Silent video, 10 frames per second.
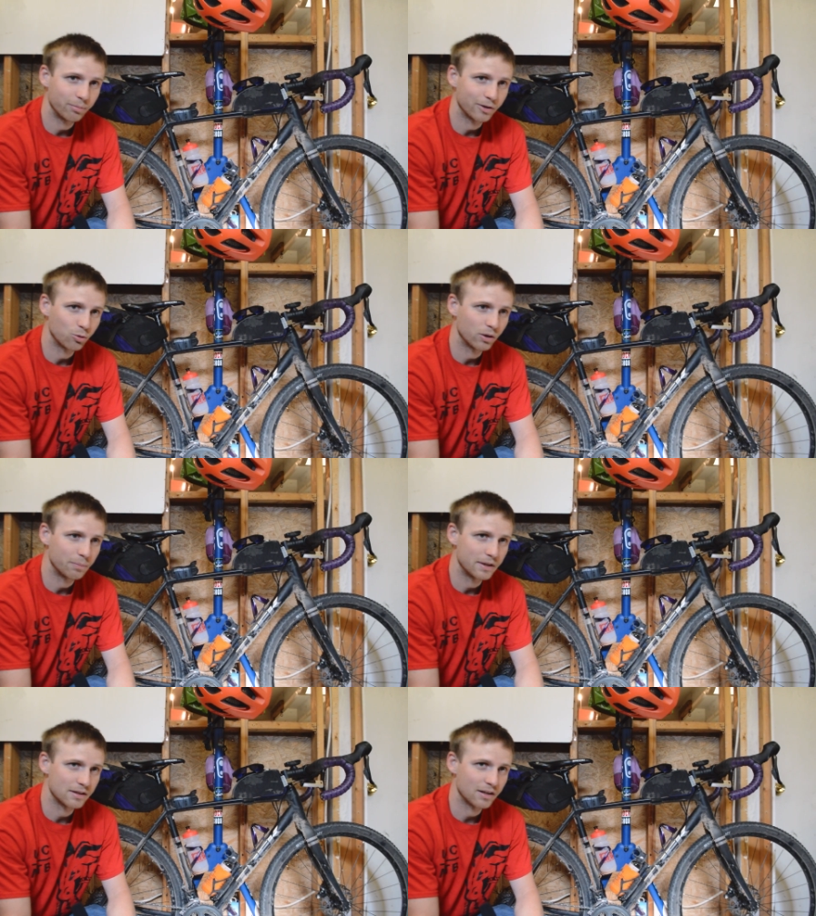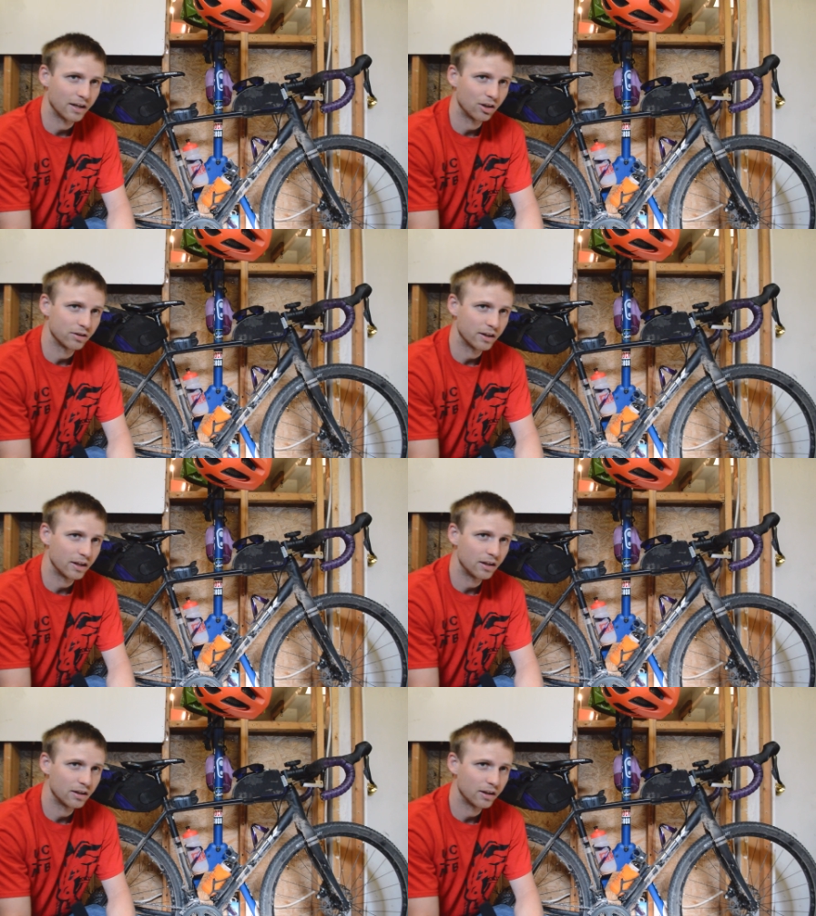them at 20 psi all
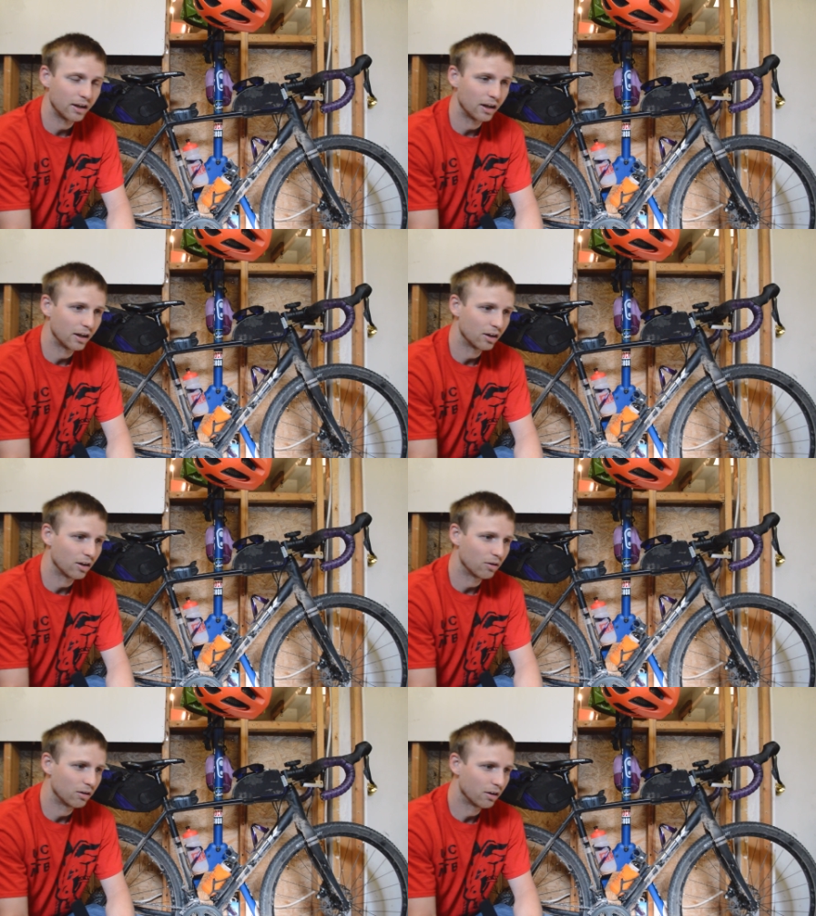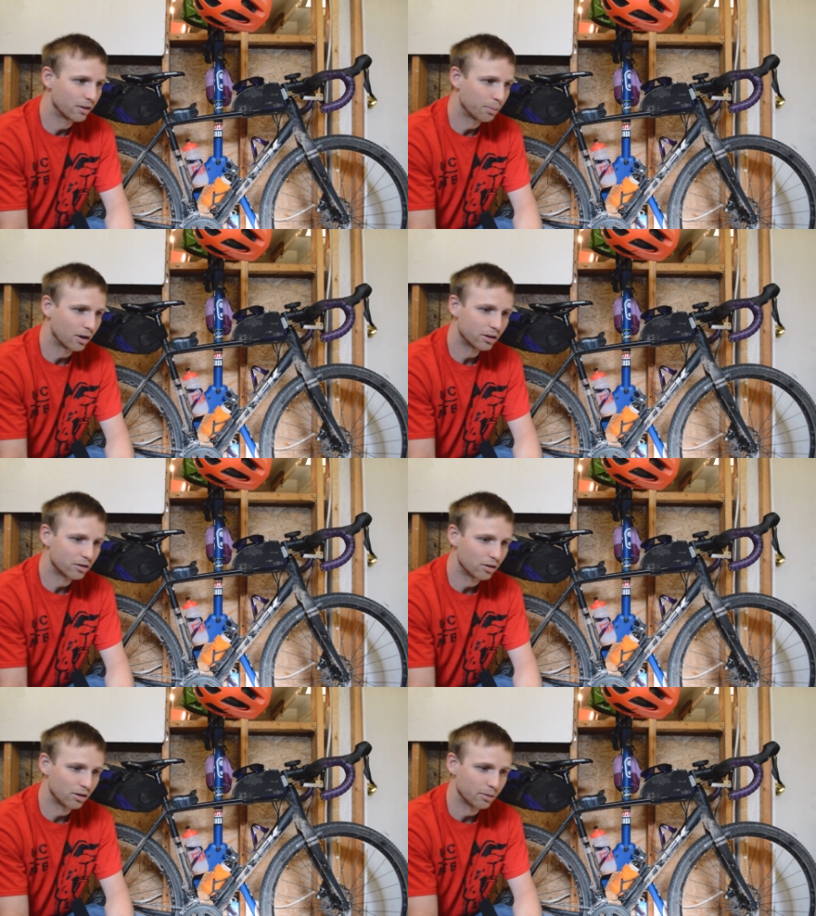day, and on the park
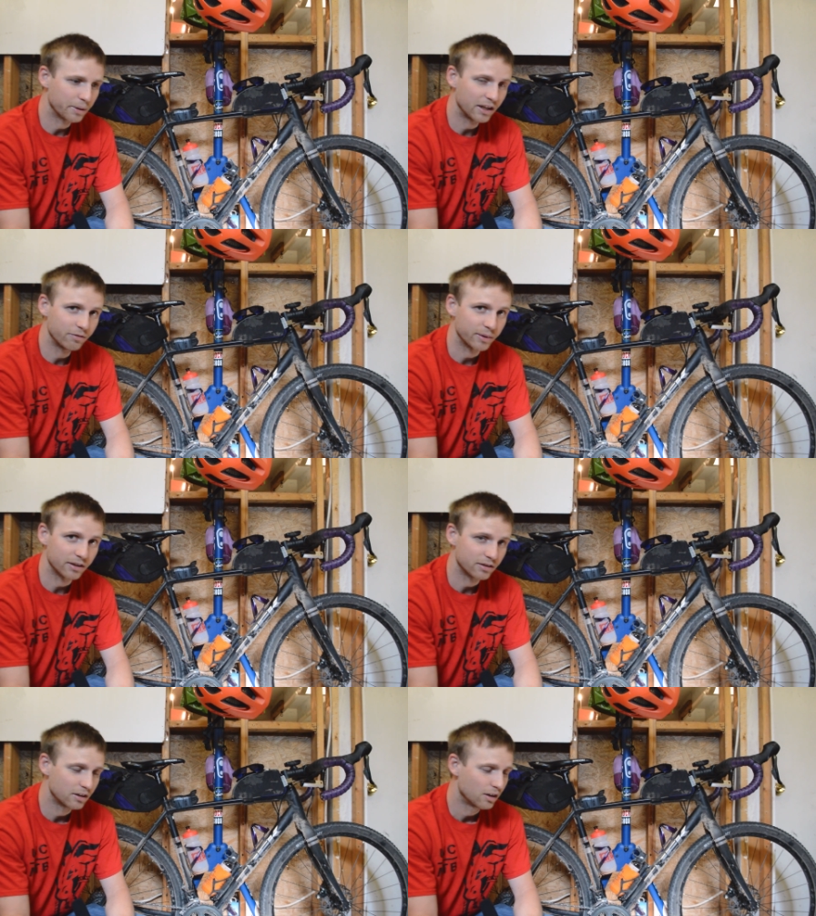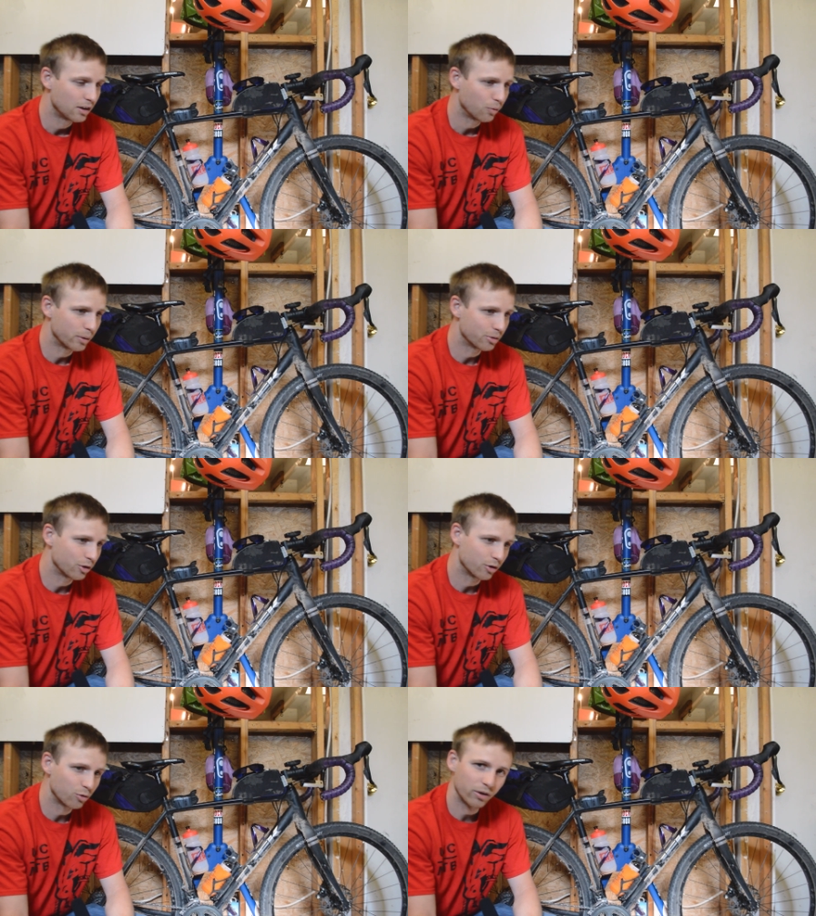road on pavement, we were
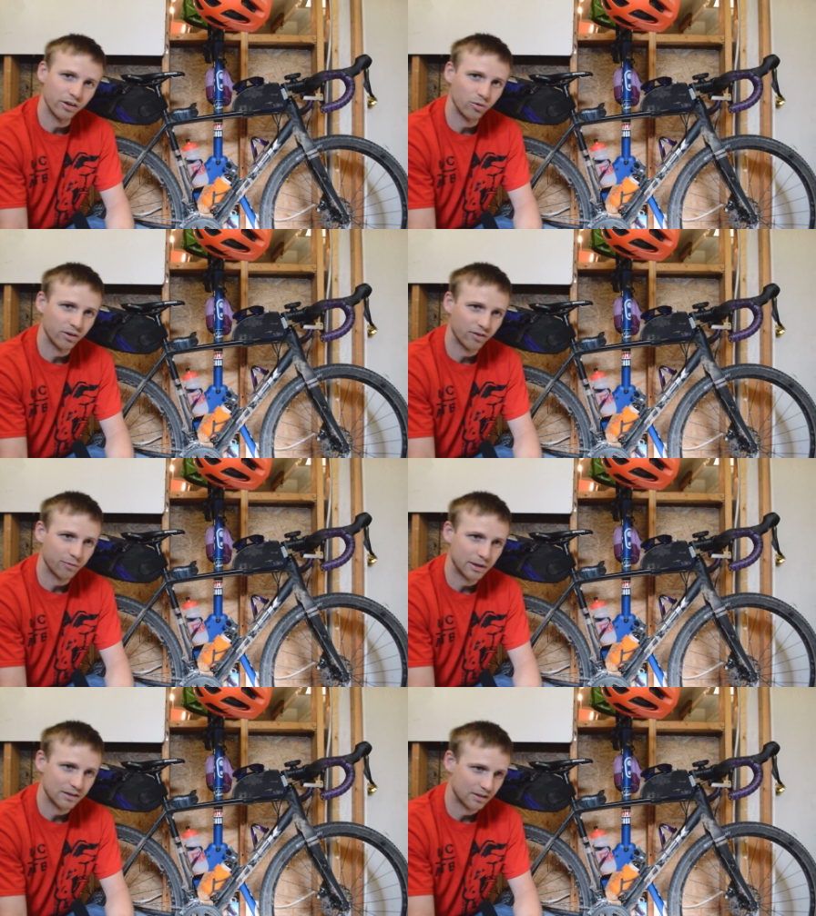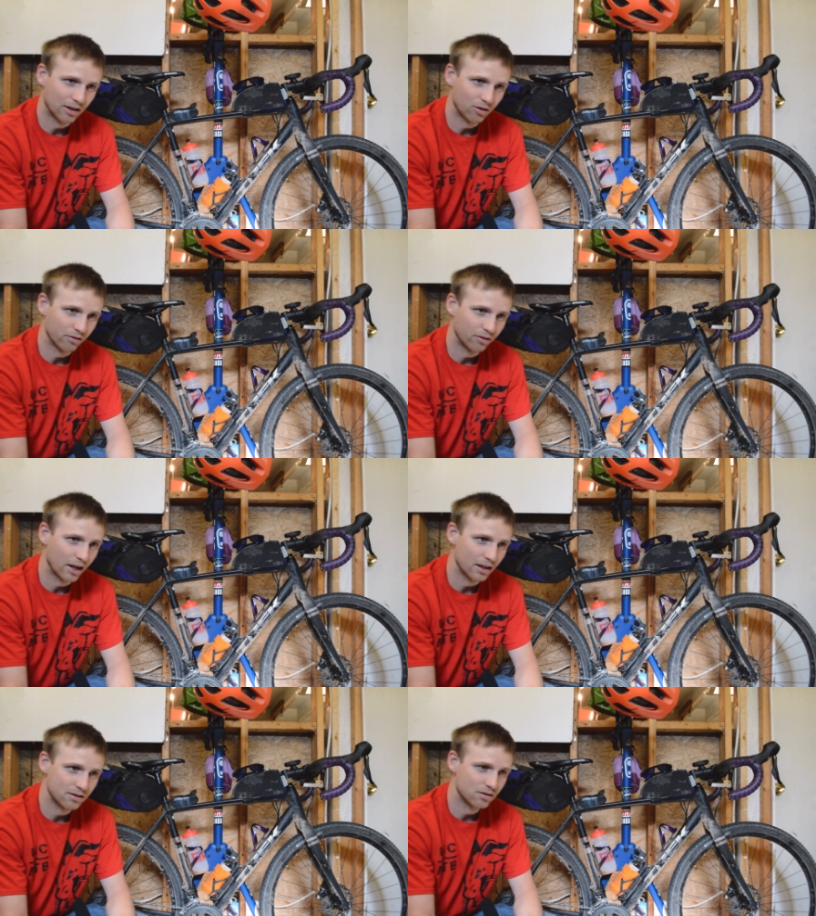doing 20 to 25 miles an hour on the
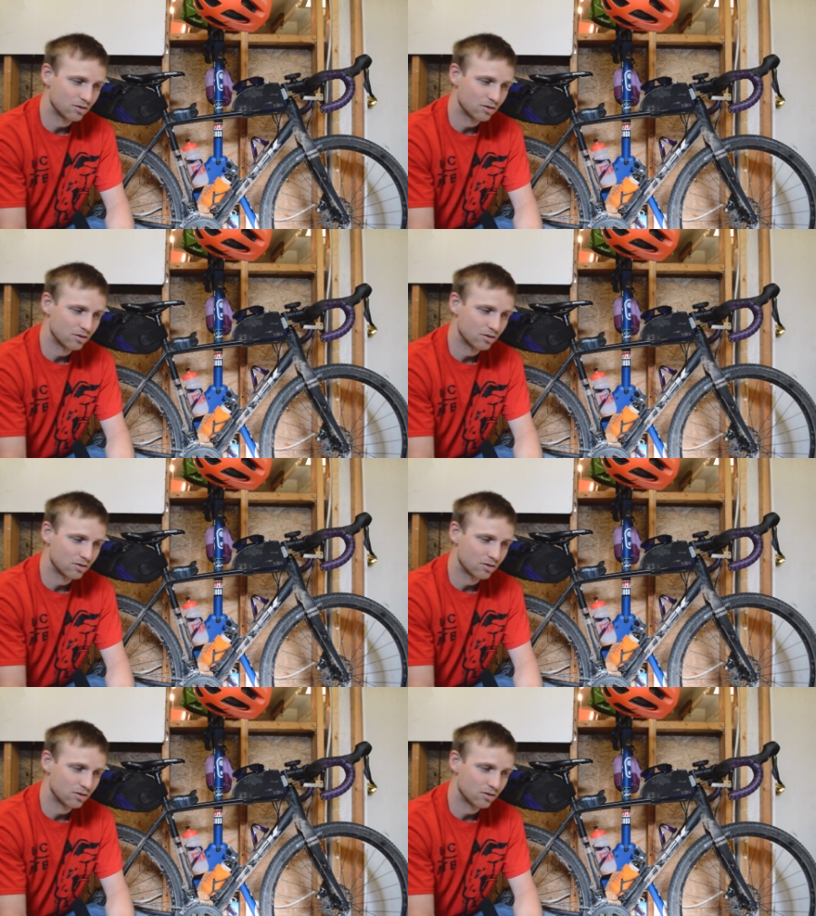flats.